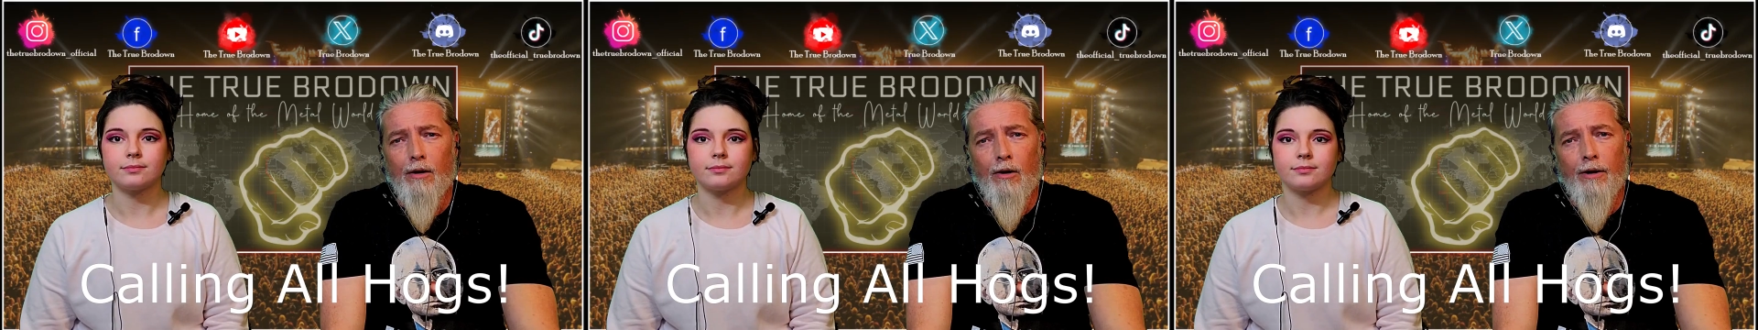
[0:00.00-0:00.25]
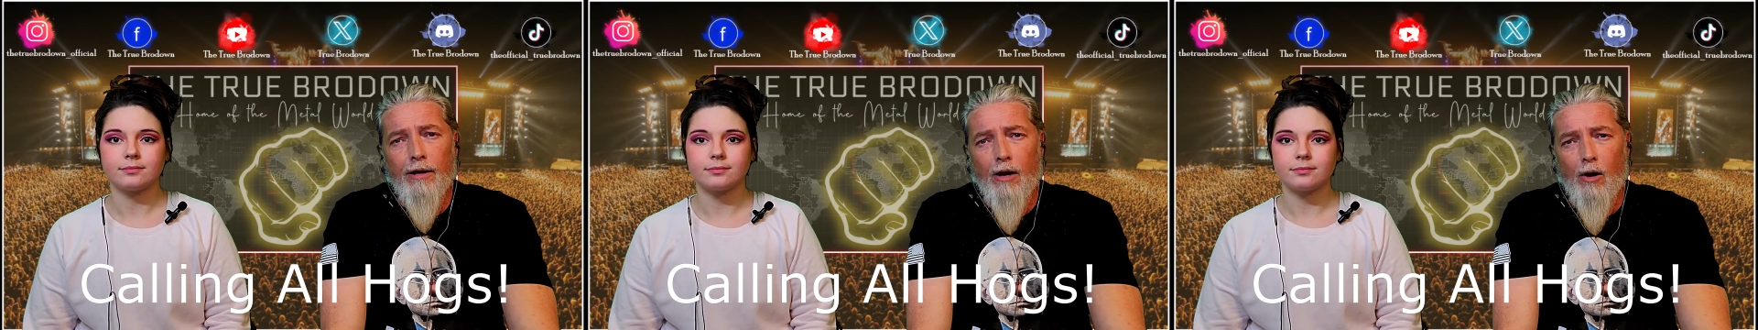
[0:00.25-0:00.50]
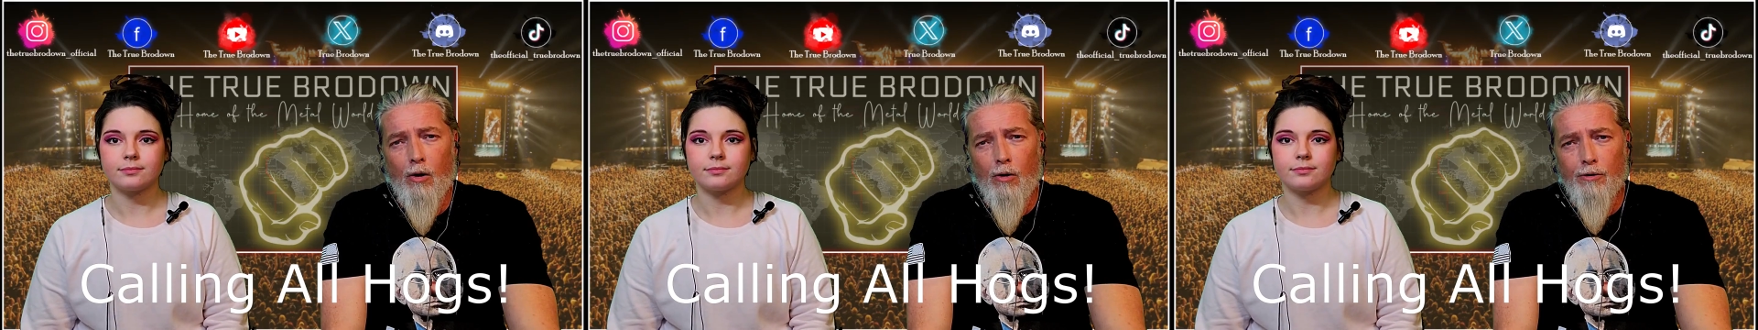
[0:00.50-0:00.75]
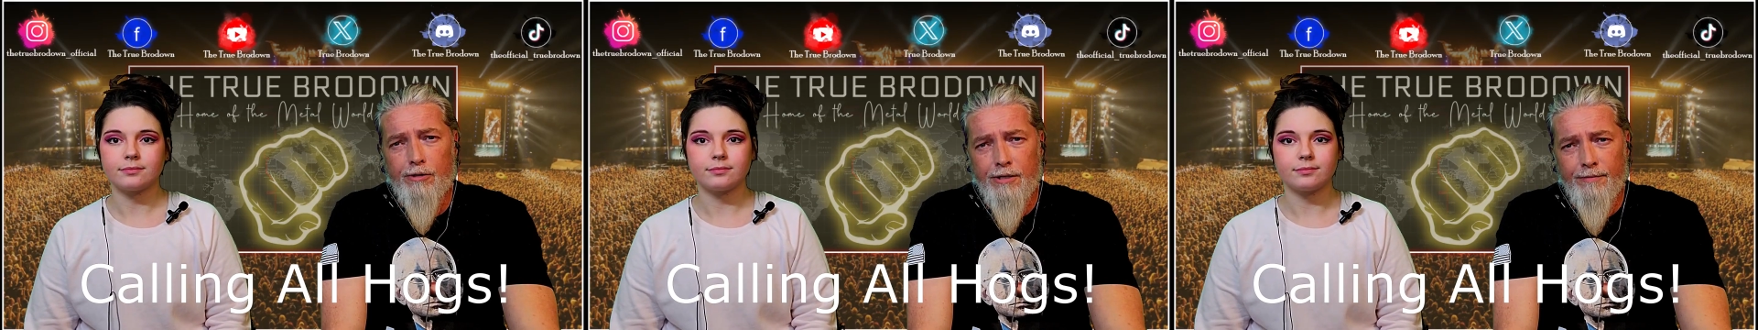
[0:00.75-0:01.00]
Speaker 1: All right,
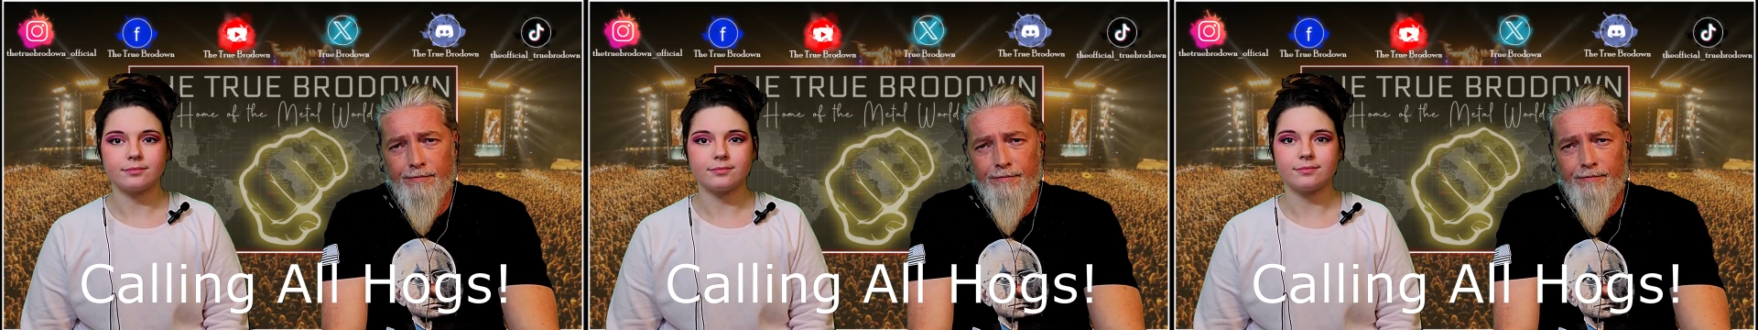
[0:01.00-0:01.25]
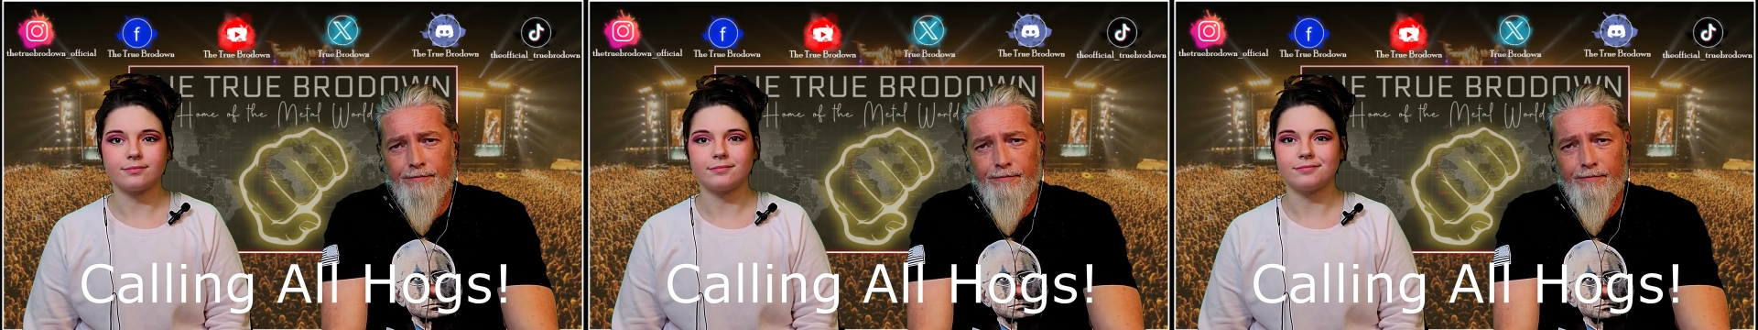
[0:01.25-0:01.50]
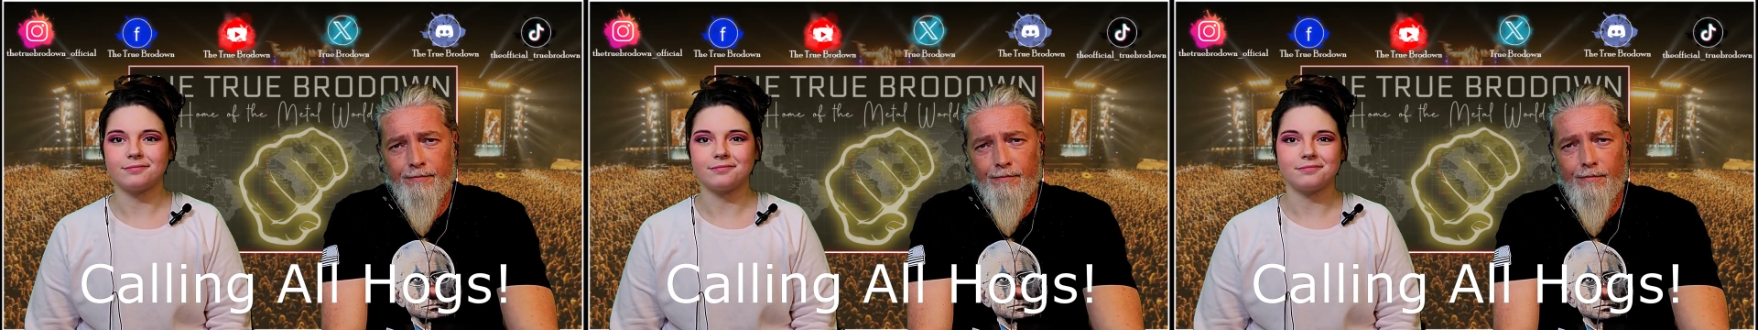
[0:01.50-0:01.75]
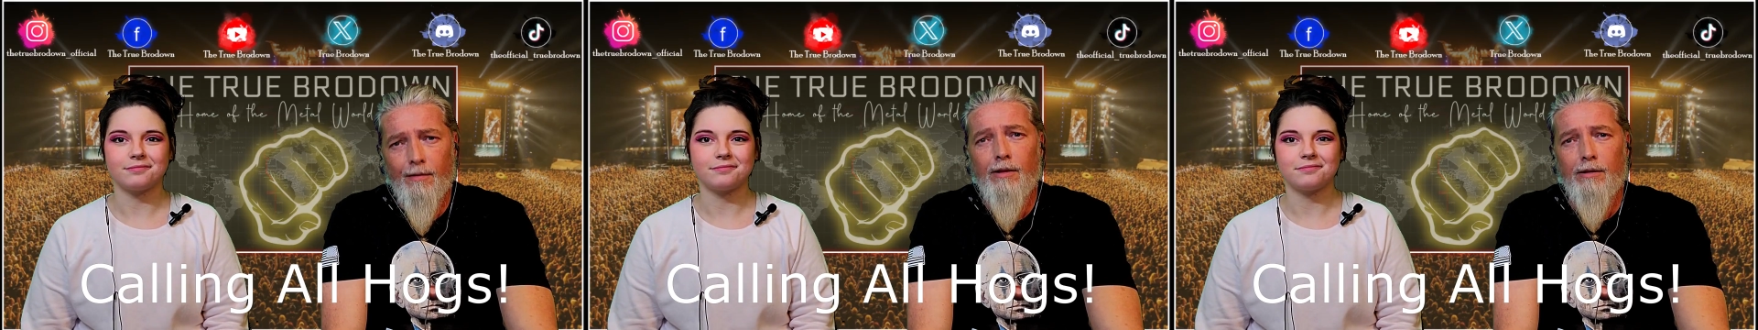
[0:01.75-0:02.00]
hogs.
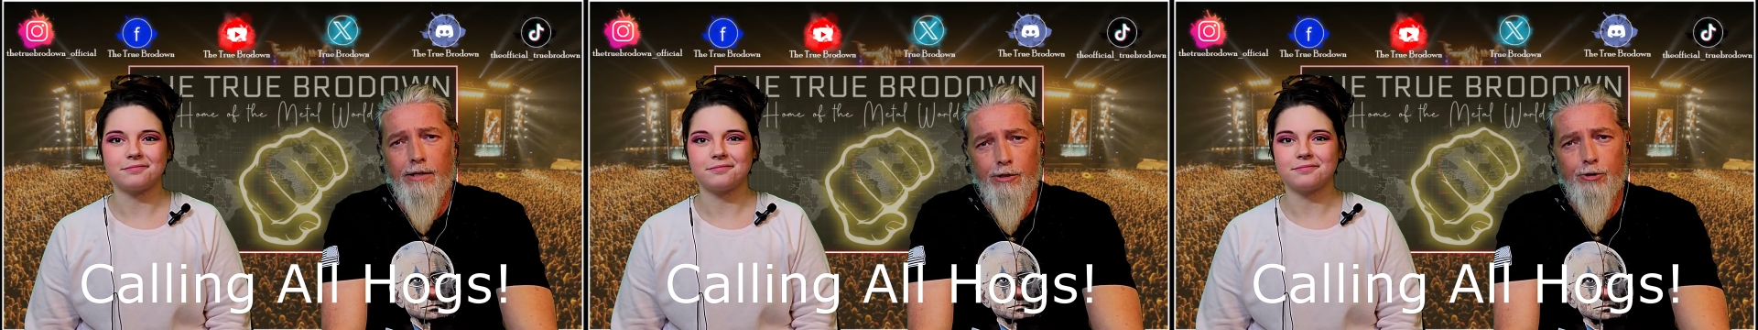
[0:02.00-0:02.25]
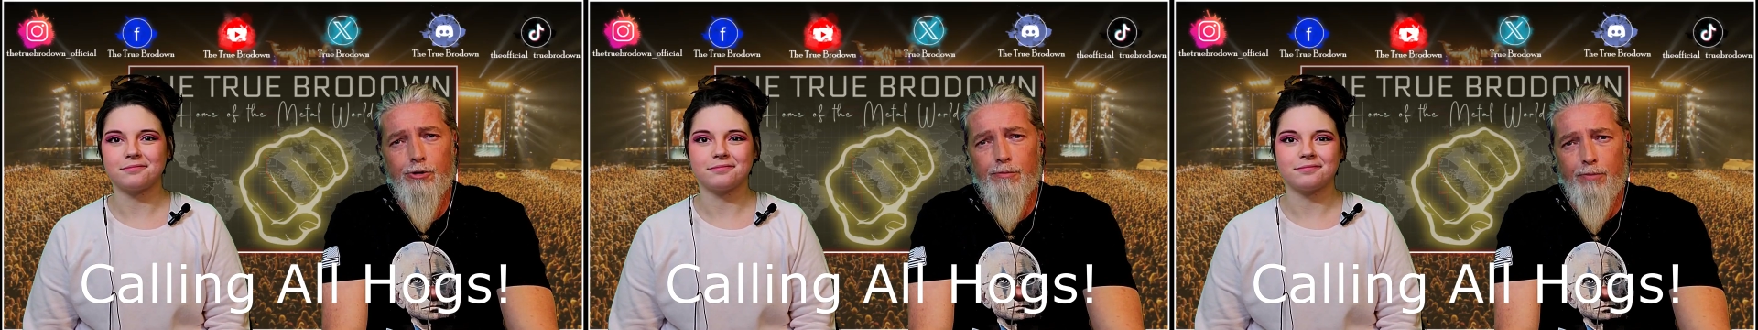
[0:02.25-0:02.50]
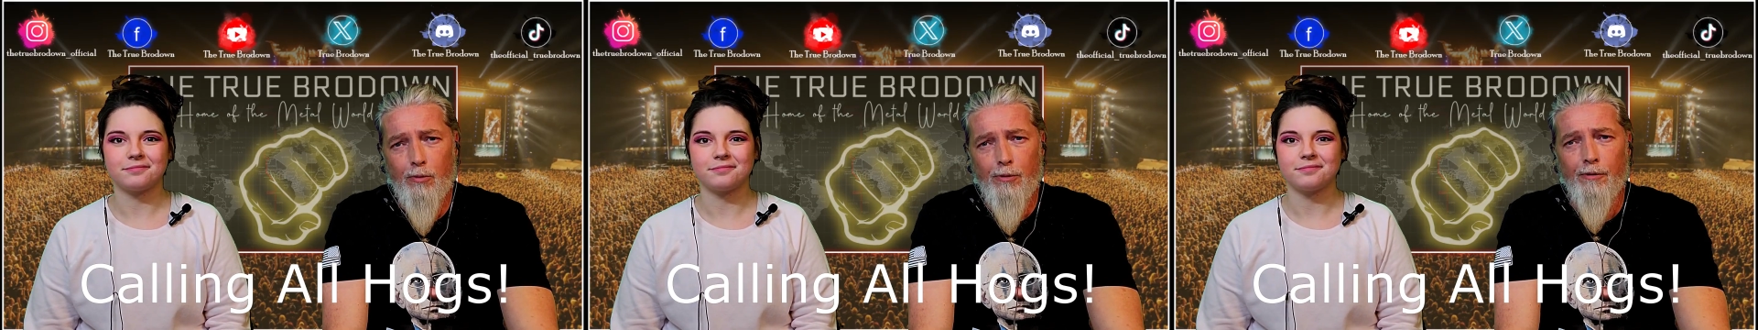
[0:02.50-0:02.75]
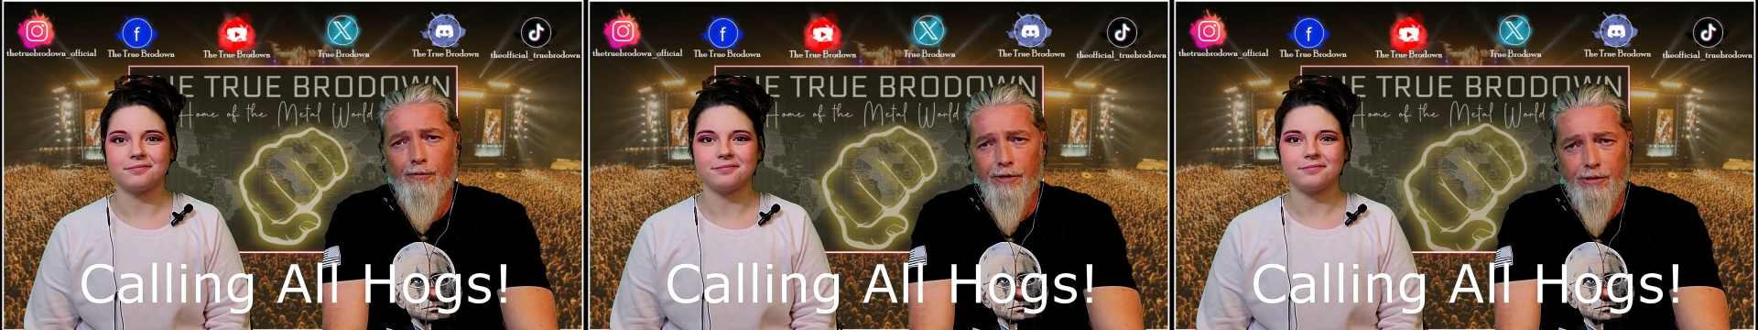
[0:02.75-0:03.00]
Need your support
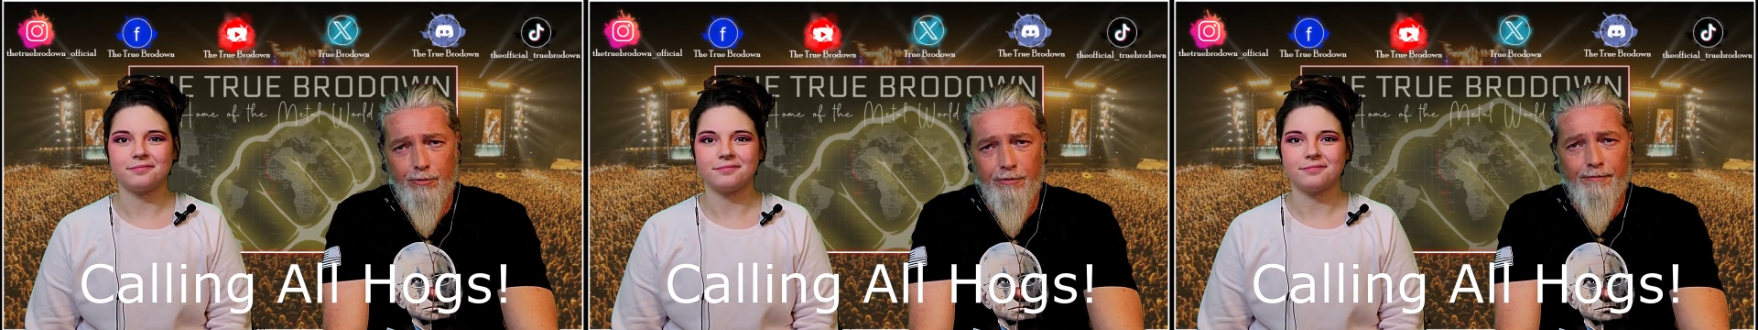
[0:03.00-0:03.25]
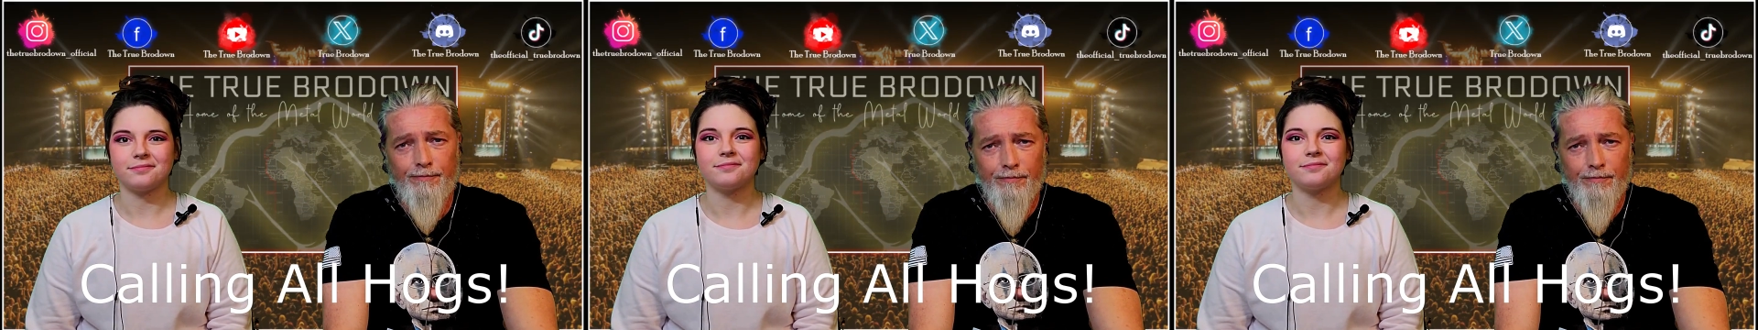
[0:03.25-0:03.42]
on this one.